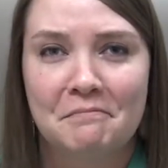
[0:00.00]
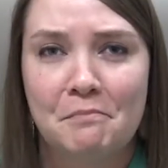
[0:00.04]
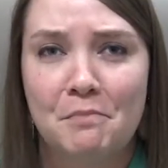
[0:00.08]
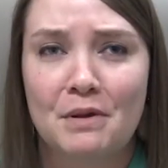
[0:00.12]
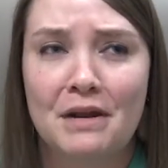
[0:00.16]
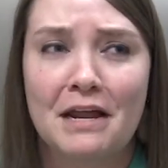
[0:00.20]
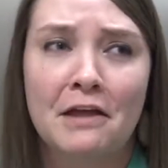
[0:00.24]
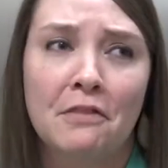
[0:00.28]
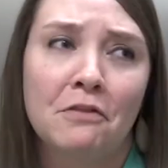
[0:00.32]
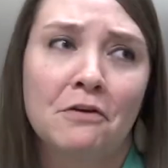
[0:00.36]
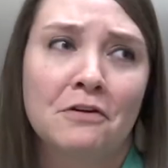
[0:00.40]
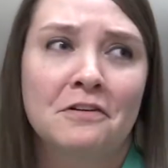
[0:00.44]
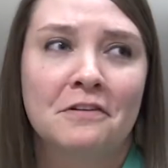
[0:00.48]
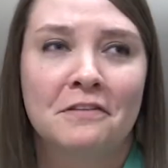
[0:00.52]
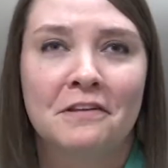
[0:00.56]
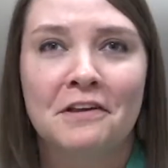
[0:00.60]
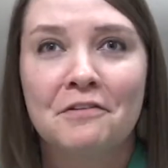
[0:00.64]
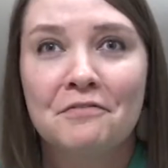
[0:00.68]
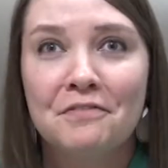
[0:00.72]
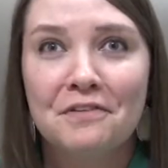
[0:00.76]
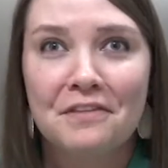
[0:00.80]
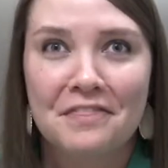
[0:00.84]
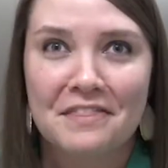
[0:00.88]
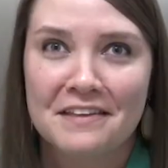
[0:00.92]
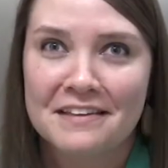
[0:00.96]
but I learned to
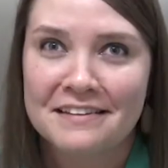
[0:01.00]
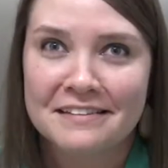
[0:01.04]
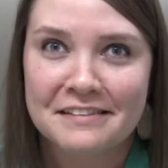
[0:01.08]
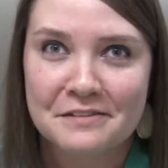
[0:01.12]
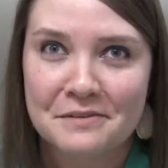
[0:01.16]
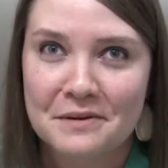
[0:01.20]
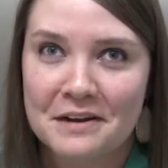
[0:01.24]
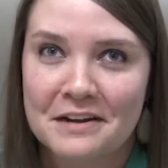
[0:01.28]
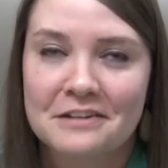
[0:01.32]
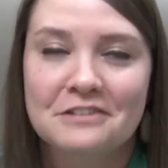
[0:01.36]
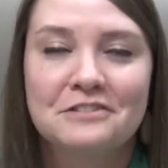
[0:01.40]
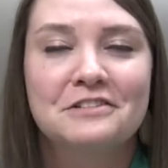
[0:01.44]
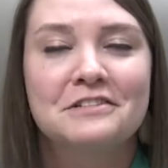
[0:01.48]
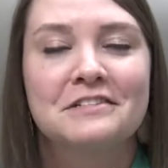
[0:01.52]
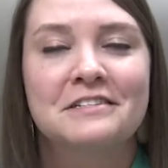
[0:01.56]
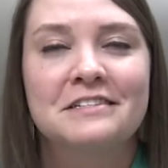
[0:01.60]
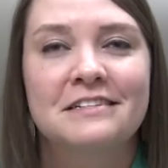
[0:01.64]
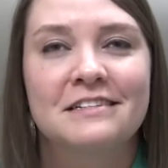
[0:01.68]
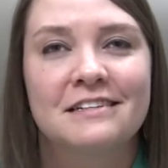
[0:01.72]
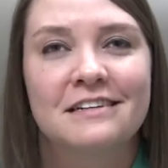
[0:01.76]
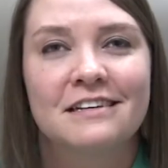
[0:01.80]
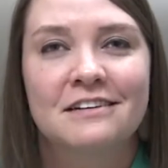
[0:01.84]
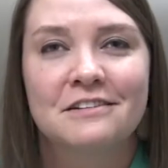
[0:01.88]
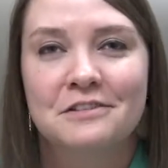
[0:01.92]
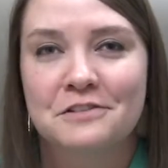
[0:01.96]
live with it, so I
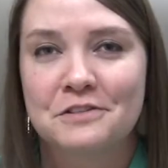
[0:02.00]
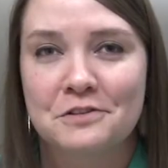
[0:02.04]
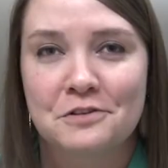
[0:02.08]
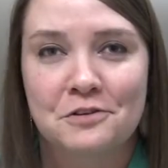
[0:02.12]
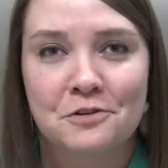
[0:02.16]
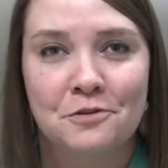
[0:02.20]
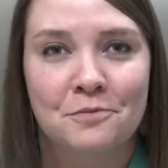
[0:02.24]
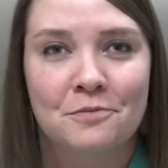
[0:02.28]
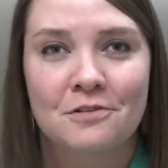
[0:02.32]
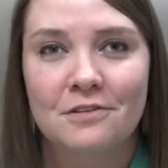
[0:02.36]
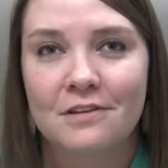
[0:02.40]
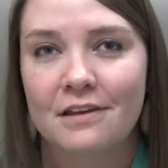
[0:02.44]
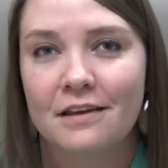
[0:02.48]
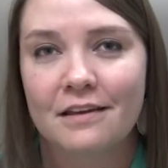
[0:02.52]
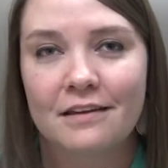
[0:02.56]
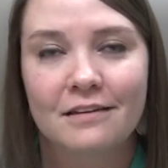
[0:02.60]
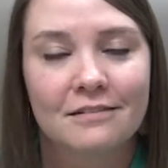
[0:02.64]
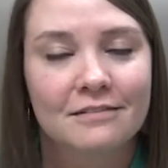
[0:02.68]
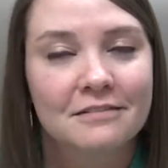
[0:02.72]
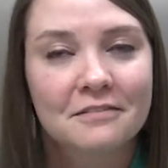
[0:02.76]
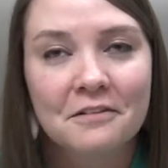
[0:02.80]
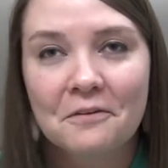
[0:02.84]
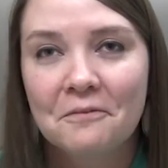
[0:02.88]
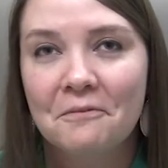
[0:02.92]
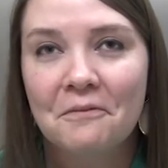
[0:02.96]
just had assumed, like,
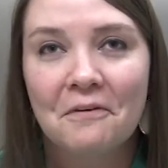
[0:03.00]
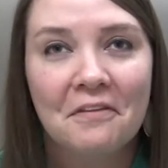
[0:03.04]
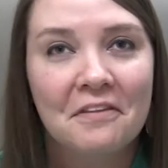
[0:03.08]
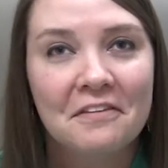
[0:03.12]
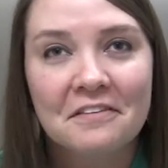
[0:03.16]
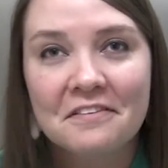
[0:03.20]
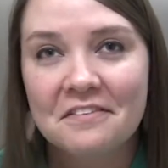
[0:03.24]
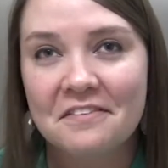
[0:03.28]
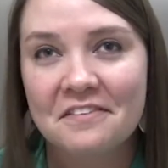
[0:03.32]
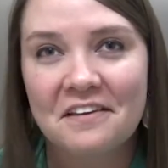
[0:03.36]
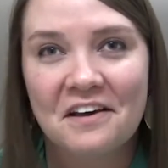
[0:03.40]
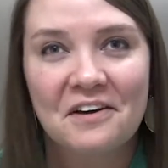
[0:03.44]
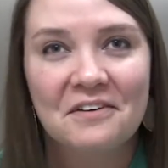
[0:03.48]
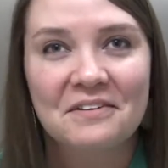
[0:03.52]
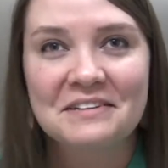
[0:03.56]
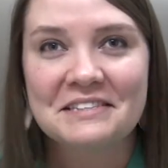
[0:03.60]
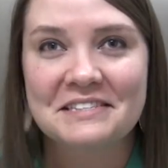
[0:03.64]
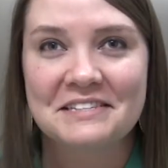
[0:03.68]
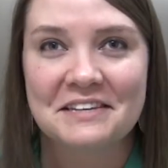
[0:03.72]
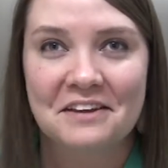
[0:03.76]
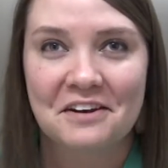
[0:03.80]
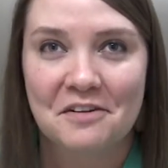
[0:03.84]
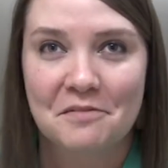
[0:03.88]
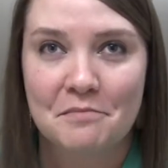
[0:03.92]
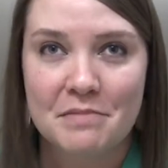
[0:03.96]
well, this is how
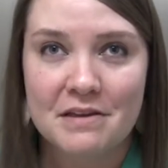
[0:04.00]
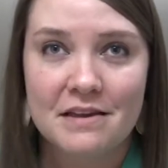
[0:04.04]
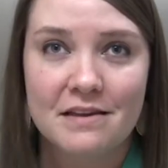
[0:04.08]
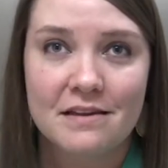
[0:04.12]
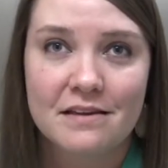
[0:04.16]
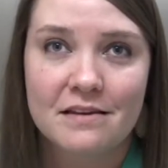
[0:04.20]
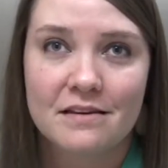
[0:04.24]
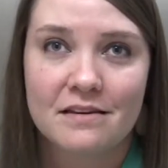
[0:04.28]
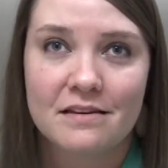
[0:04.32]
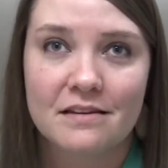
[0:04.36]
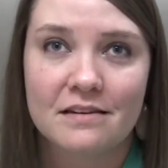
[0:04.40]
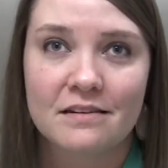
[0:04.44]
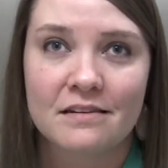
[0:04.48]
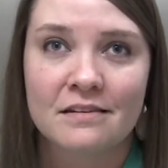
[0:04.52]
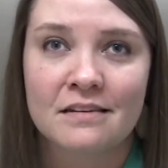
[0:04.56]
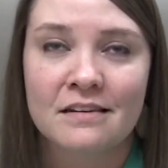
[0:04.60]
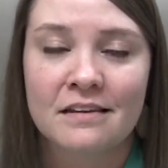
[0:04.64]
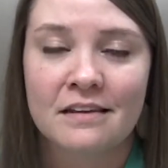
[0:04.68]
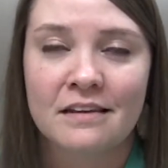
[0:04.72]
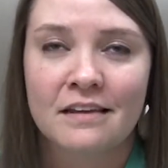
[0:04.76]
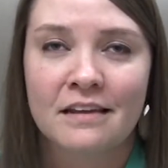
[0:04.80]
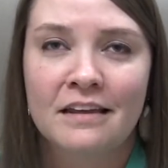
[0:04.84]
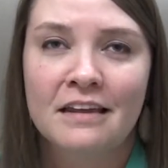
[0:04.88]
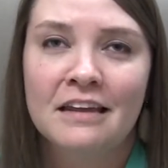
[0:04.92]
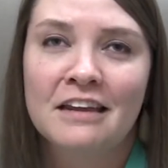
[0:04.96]
it's gonna be, and
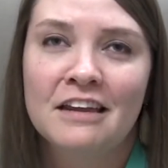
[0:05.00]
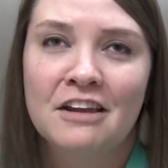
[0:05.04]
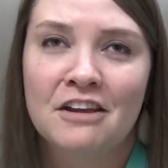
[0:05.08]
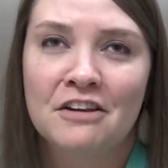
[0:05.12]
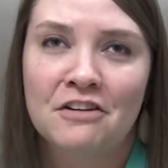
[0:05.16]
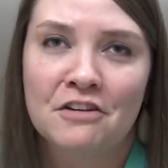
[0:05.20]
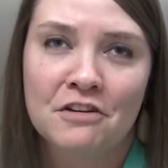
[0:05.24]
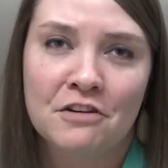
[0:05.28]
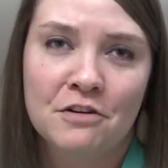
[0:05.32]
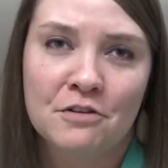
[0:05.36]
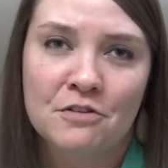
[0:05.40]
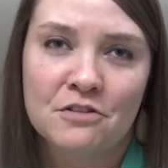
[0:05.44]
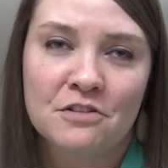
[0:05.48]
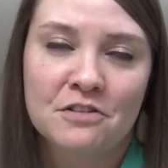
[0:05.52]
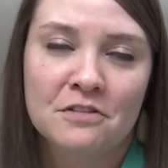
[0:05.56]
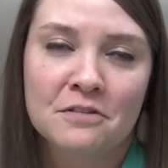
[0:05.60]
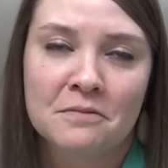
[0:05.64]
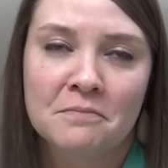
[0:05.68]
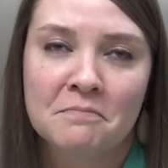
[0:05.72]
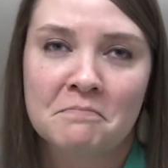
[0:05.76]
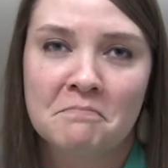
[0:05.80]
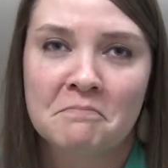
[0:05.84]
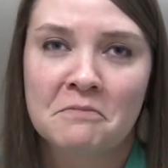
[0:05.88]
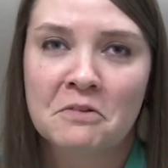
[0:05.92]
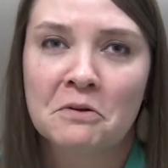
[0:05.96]
you know, you
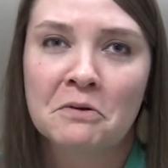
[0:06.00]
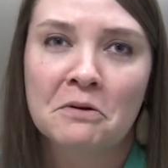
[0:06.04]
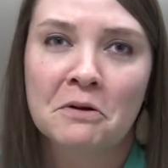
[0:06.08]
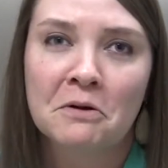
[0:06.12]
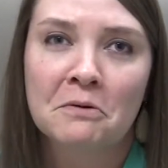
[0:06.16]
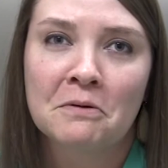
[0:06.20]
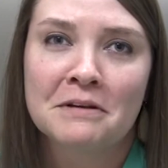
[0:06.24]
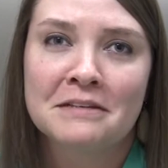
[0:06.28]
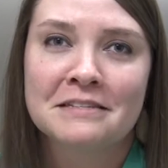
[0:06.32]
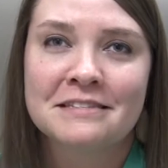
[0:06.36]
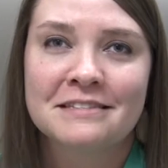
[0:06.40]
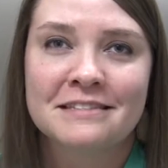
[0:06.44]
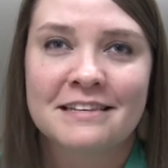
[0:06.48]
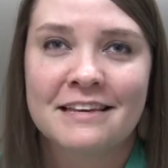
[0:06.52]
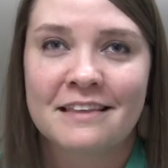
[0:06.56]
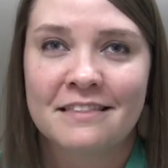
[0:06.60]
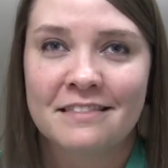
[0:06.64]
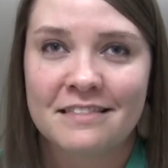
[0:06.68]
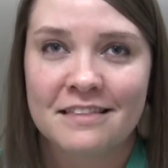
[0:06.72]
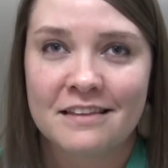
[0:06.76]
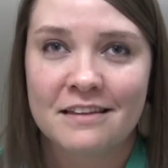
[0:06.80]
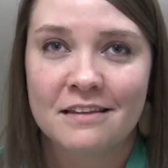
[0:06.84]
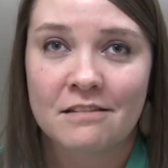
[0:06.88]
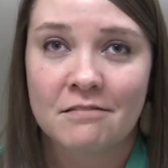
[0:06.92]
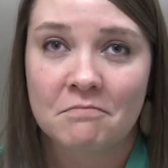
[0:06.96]
just don't always
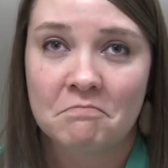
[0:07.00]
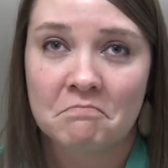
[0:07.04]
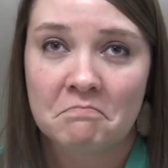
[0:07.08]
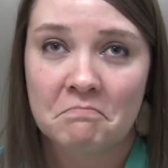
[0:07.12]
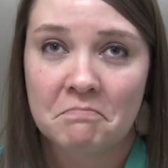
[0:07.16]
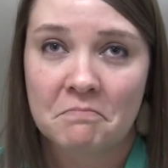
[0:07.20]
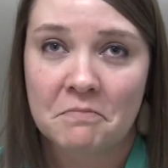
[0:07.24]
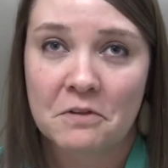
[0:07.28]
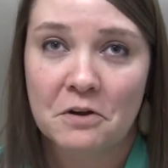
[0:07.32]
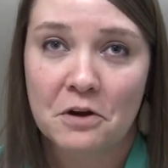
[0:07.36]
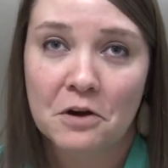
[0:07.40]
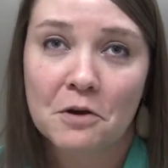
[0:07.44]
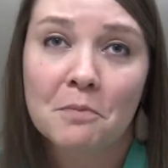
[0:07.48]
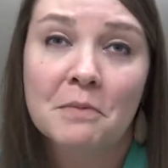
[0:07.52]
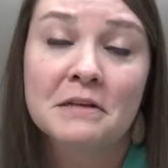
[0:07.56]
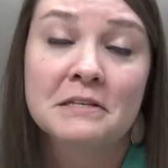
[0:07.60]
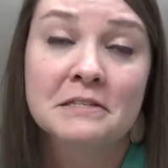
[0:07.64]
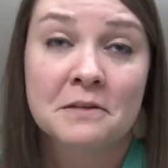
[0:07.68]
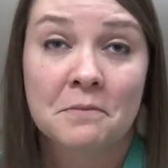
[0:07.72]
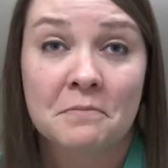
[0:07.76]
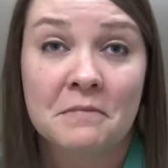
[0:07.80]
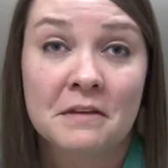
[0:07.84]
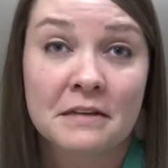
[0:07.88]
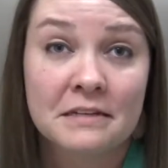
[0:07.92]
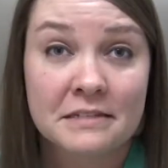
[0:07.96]
think that there could be
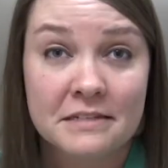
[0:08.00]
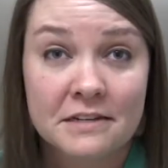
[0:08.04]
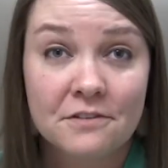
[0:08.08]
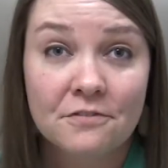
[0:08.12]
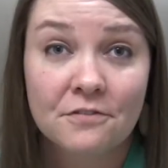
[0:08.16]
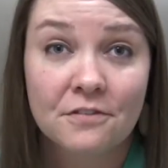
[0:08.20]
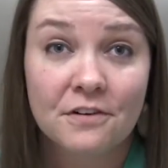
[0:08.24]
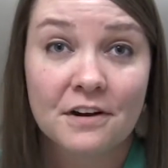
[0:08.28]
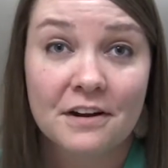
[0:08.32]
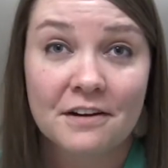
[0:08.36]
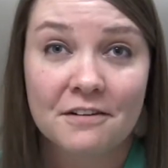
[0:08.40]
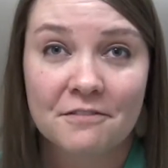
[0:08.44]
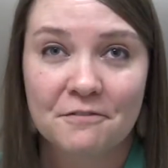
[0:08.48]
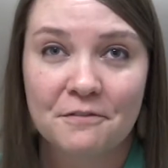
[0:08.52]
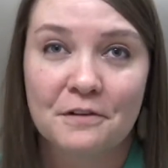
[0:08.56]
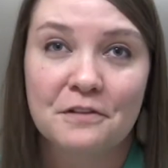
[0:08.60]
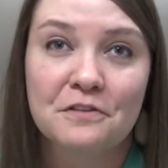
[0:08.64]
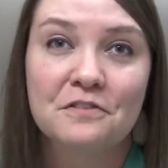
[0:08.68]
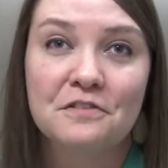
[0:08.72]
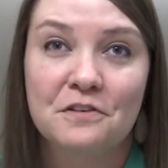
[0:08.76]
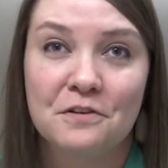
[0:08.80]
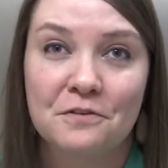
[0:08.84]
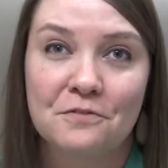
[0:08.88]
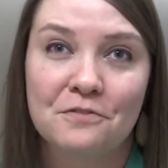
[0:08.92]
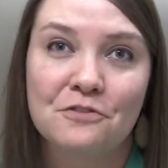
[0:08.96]
something different
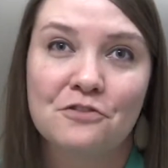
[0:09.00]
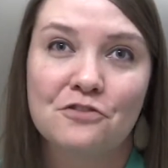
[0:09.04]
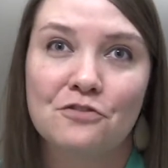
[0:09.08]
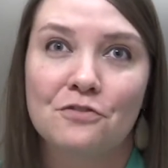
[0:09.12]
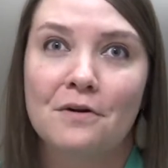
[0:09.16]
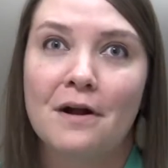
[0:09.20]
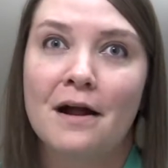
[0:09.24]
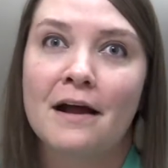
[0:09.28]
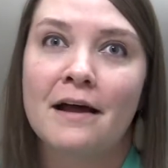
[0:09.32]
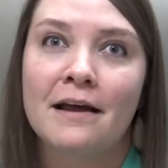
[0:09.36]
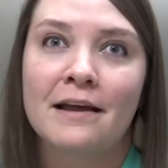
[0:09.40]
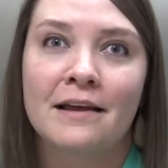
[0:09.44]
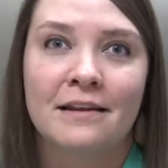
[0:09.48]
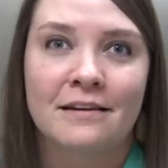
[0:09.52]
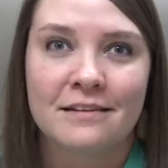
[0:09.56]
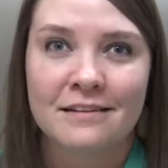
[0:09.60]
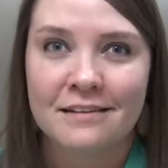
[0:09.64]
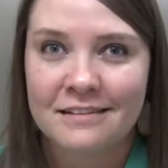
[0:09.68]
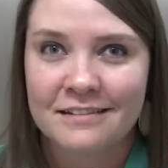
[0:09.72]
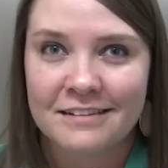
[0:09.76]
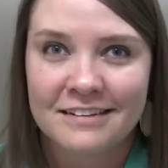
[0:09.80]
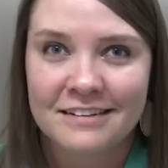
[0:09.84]
once you've tried